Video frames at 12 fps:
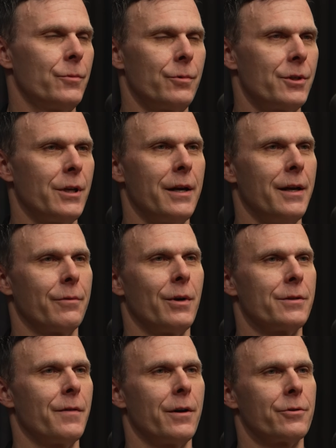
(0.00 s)
studying
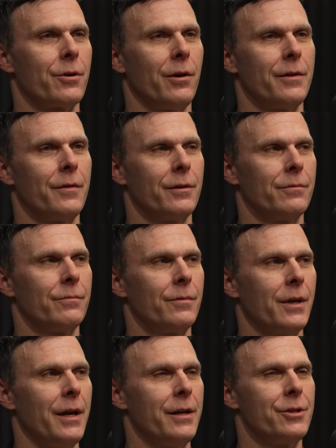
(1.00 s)
resveratrol in the,
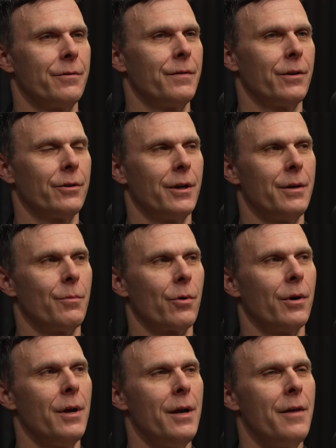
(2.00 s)
the aging field anymore.